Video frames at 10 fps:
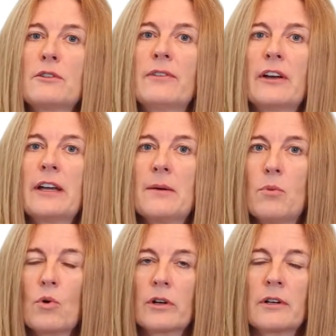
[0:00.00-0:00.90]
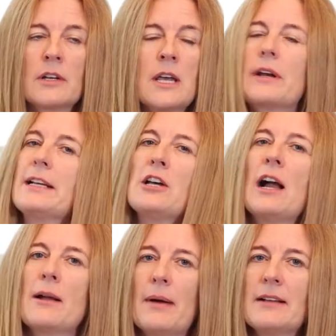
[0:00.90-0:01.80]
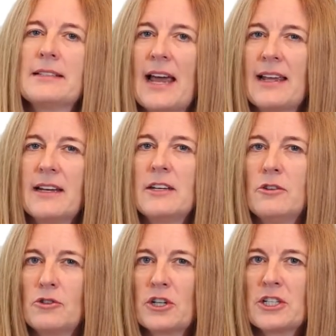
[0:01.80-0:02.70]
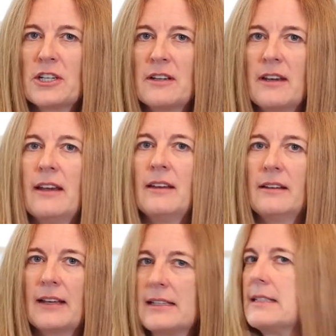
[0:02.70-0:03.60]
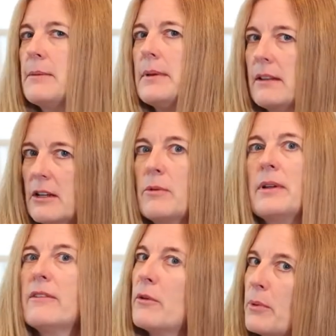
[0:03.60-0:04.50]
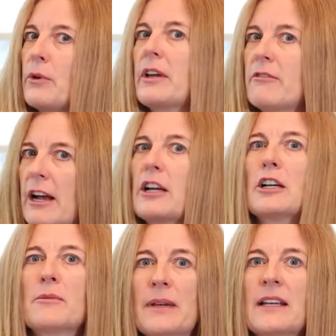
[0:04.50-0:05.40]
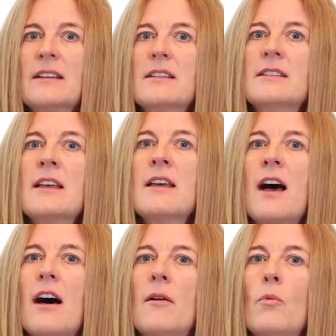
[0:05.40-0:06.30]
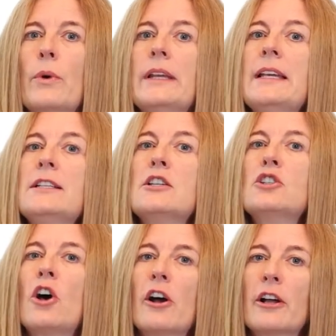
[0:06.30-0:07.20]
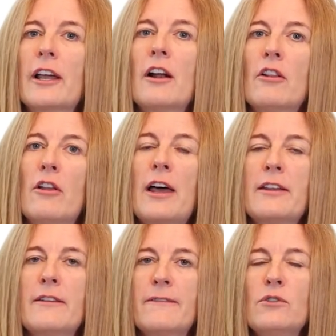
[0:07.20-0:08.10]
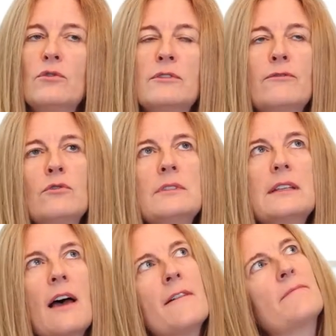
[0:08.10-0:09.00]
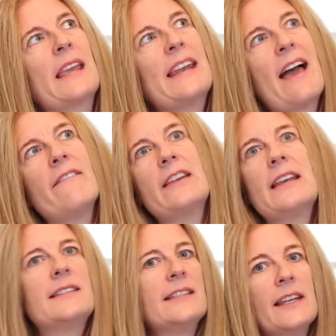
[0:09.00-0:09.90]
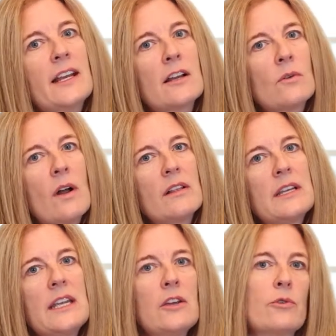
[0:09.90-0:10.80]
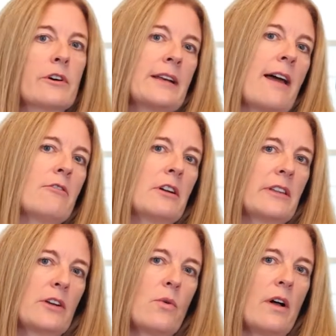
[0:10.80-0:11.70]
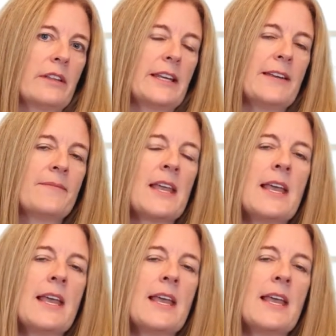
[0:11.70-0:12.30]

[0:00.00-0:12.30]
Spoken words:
are very important. When I talk about diet and nutrition, it gets to be a little bit of a broken record, because we need to target a lot of the foods. Foods can have an acidic quality or an alkaline quality.